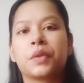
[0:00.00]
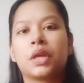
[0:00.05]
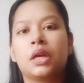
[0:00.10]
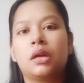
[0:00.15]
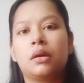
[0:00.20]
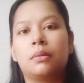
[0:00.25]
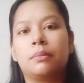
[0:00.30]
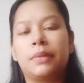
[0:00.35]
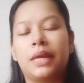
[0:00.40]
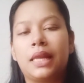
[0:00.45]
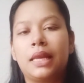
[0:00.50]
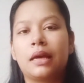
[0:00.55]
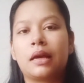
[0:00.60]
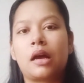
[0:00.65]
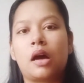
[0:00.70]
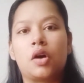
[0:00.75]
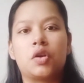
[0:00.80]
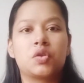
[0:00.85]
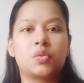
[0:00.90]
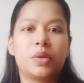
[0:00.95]
mail
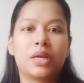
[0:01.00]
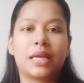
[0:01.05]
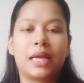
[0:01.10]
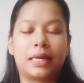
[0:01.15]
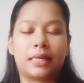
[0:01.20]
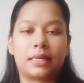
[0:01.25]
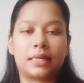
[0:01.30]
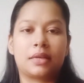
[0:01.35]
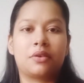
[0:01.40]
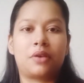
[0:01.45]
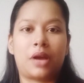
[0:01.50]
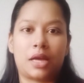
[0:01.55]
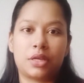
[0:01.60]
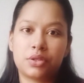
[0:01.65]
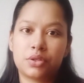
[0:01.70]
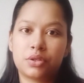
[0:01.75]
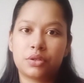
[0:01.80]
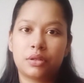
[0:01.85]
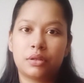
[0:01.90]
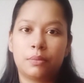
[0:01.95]
accounts were getting
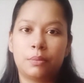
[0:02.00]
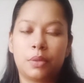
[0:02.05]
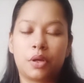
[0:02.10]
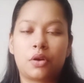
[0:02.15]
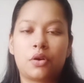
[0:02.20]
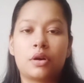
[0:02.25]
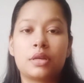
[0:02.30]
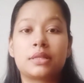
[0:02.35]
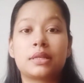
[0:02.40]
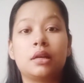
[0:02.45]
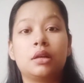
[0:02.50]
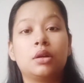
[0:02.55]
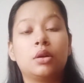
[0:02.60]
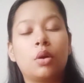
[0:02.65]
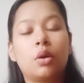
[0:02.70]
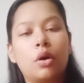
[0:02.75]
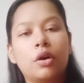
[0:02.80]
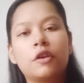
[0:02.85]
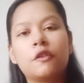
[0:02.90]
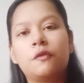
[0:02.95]
crashed, because a
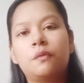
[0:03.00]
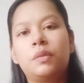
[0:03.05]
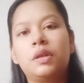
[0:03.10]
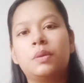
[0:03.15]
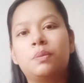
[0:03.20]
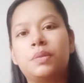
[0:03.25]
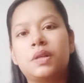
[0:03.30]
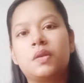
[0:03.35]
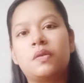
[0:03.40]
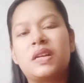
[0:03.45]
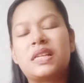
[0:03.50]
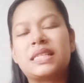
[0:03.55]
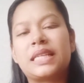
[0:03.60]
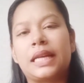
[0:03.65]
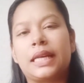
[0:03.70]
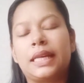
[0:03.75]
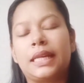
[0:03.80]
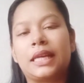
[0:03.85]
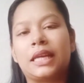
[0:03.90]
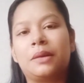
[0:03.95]
lot of people were
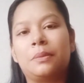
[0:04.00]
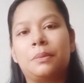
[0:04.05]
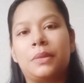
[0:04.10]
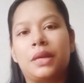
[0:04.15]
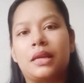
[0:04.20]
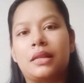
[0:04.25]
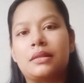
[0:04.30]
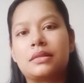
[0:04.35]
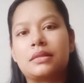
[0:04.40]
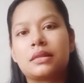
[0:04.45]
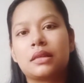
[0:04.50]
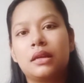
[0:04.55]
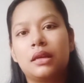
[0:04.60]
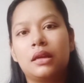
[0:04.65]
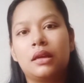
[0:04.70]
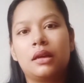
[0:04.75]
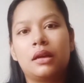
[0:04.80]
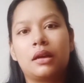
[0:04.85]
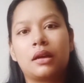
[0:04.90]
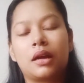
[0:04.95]
sending in mails
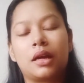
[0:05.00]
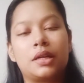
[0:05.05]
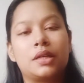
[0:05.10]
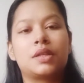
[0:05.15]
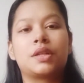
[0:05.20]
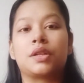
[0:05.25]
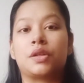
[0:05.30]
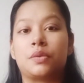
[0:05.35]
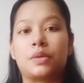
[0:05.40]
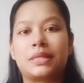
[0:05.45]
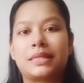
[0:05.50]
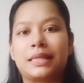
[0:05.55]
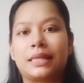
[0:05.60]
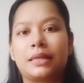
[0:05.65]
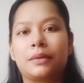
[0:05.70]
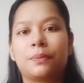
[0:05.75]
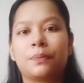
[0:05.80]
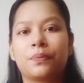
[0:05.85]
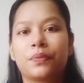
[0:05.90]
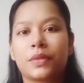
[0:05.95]
continuously
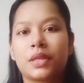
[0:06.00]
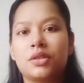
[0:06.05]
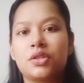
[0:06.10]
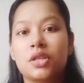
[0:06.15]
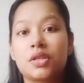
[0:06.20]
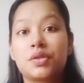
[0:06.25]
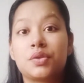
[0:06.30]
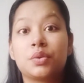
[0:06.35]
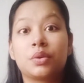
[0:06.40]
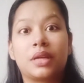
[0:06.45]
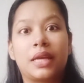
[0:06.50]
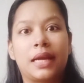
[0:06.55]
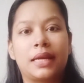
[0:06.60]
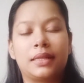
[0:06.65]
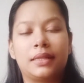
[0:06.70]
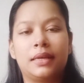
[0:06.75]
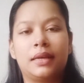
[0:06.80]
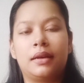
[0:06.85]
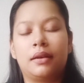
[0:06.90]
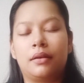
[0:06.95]
just to
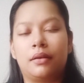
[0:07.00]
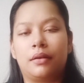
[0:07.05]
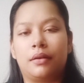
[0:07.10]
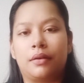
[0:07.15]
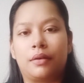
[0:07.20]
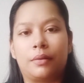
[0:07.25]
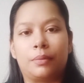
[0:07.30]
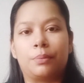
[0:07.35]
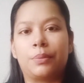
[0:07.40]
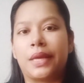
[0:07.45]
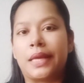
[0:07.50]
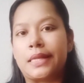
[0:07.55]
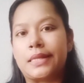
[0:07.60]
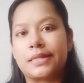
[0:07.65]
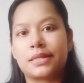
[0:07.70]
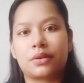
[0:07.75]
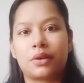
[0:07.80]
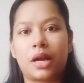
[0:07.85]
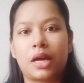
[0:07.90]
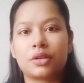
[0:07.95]
get their mails
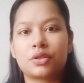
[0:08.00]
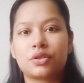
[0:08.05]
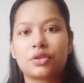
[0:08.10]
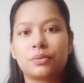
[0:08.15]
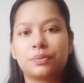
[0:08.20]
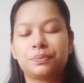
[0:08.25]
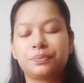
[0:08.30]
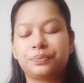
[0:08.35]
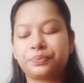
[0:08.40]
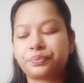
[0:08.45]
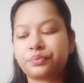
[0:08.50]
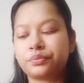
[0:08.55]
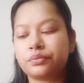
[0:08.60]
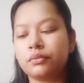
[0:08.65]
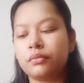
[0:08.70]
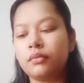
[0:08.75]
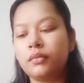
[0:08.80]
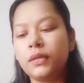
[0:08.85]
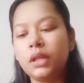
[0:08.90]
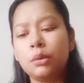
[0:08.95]
crashed.
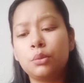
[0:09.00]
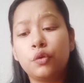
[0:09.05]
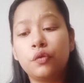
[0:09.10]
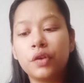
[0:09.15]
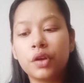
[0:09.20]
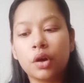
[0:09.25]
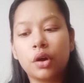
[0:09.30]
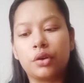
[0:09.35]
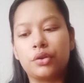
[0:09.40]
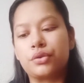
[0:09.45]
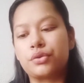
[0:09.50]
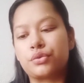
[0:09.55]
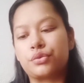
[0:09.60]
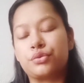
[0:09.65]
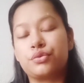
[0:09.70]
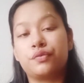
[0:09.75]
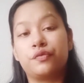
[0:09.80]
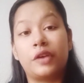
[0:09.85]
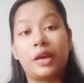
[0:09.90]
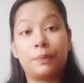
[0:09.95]
Moving on to
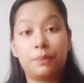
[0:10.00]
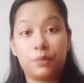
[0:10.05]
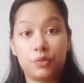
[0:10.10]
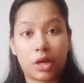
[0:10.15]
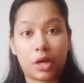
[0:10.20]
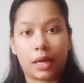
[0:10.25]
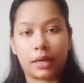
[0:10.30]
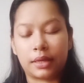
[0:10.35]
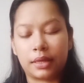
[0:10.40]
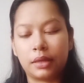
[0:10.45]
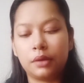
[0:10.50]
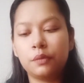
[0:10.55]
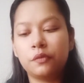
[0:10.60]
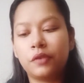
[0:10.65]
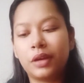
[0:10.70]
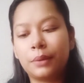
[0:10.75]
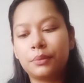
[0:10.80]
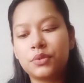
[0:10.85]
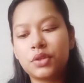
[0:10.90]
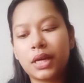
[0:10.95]
webjacking.
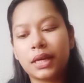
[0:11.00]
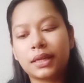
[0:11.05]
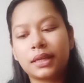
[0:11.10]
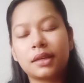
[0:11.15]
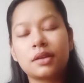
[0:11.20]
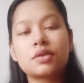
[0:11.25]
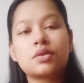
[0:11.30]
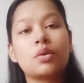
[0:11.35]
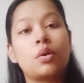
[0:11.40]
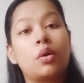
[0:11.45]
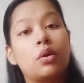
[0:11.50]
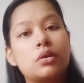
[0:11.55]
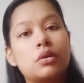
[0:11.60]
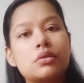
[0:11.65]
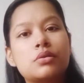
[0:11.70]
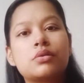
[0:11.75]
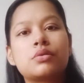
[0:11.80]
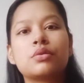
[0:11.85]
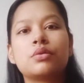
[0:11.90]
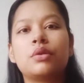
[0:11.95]
Webjacking is
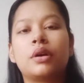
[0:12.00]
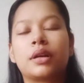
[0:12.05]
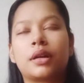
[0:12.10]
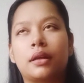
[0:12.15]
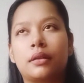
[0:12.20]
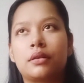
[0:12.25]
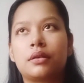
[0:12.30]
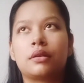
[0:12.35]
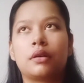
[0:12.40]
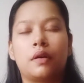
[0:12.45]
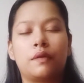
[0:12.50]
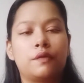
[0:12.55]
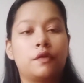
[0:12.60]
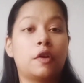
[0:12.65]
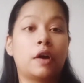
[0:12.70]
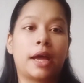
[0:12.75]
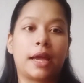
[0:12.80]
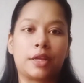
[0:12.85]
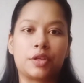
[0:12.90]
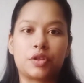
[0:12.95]
also another term for
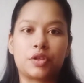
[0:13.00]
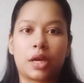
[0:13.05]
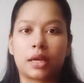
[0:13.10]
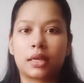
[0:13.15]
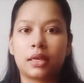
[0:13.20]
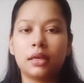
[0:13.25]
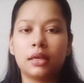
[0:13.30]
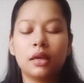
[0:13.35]
hijacking.